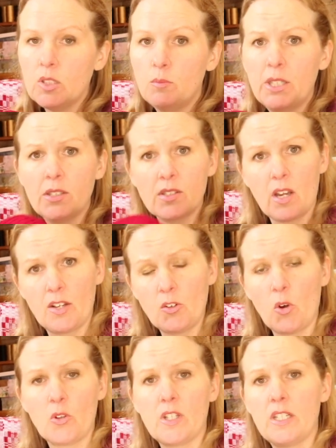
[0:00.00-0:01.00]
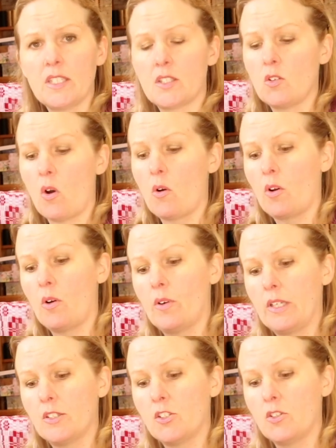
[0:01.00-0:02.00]
because I know that it's not
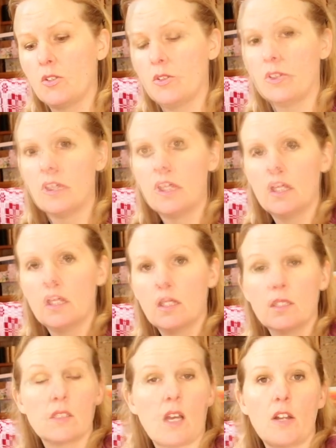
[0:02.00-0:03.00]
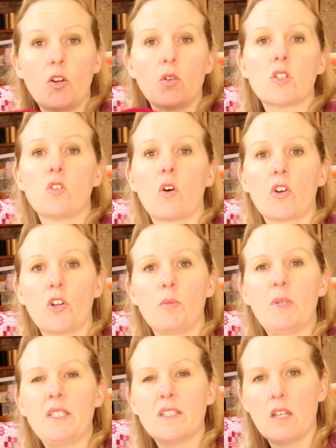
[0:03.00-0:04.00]
going to, because I know it's not going to
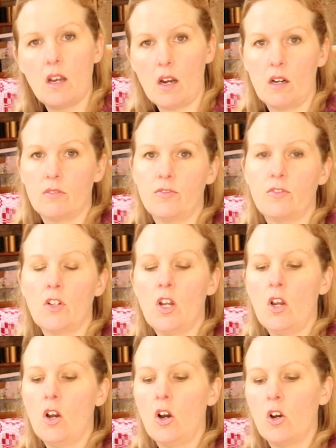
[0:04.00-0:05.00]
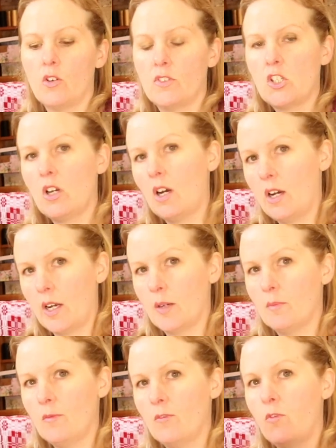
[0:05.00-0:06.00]
be tough over
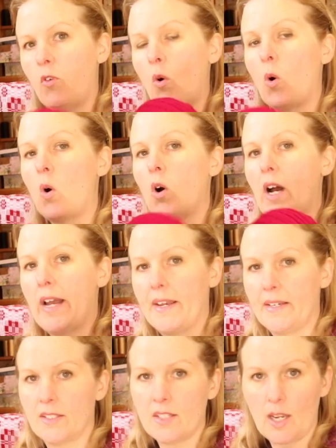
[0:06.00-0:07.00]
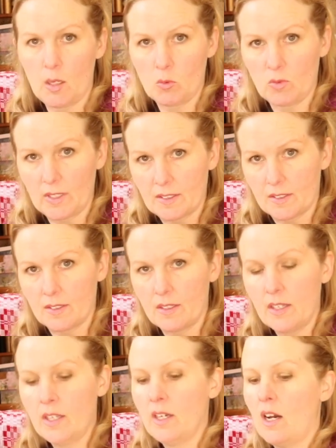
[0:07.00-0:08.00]
time for a table linen.
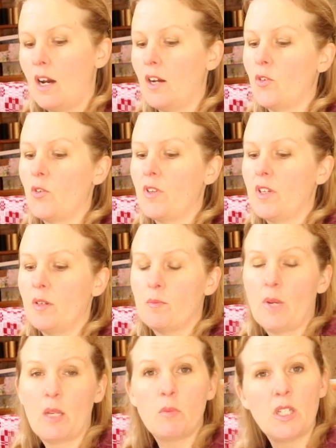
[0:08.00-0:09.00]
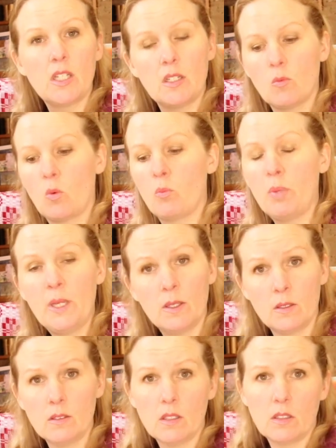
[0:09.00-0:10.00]
I know that it, maybe it will
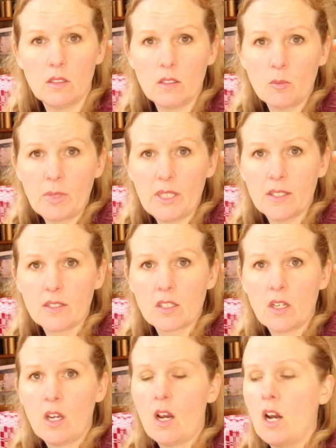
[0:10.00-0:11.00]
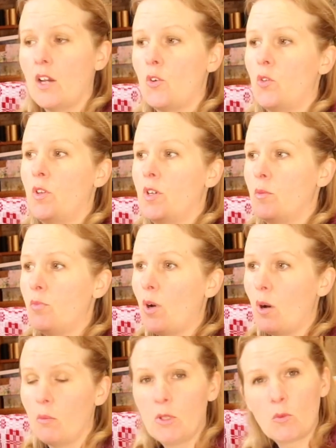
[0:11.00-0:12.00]
pill a little bit. I know that it
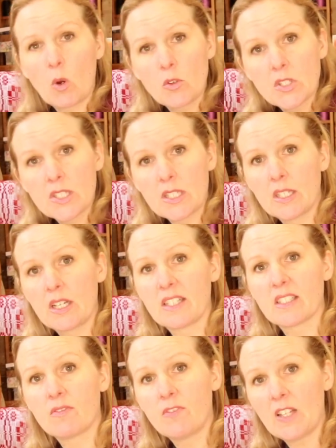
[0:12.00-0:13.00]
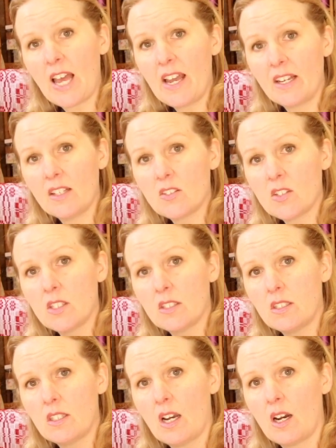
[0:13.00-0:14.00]
probably won't sit as flat as
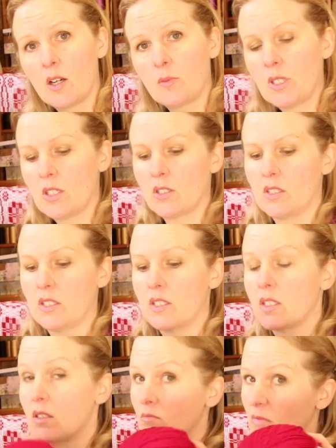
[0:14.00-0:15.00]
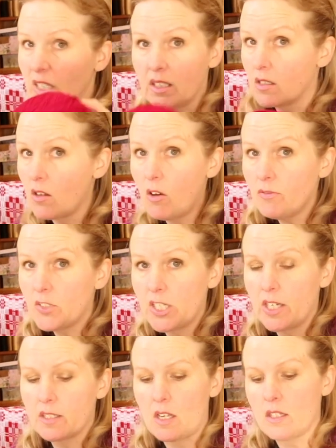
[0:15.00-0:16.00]
this yarn because it's, it is
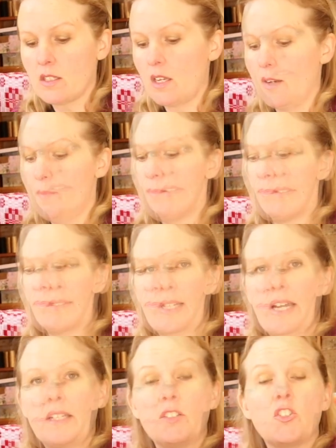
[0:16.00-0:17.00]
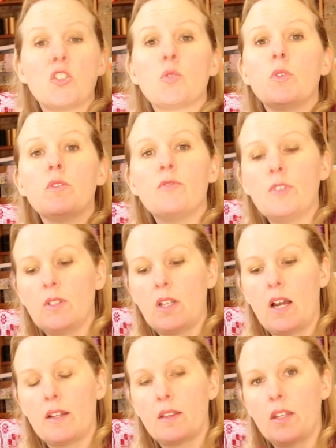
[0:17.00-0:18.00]
lofty, as I said, and it just wouldn't feel
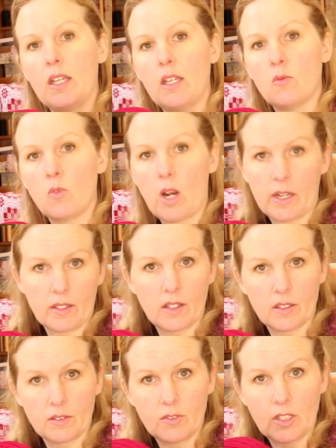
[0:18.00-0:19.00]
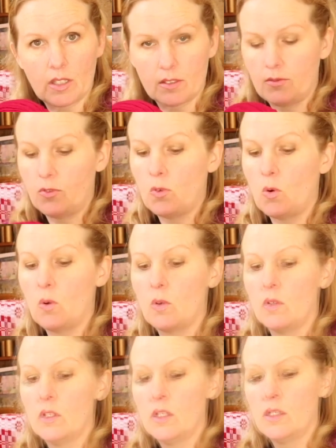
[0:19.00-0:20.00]
like the right kind of yarn
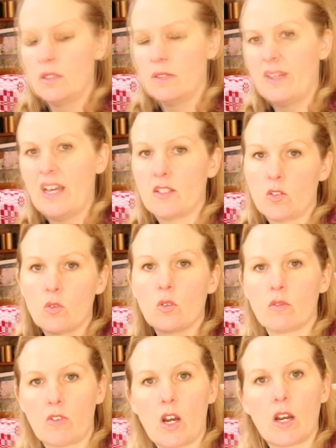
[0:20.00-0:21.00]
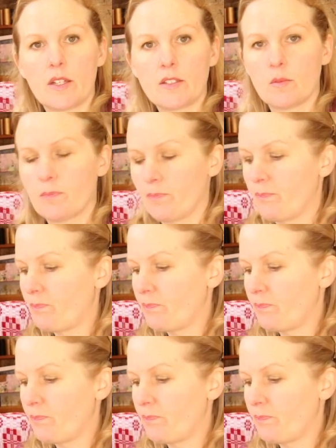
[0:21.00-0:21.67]
for that sort of item.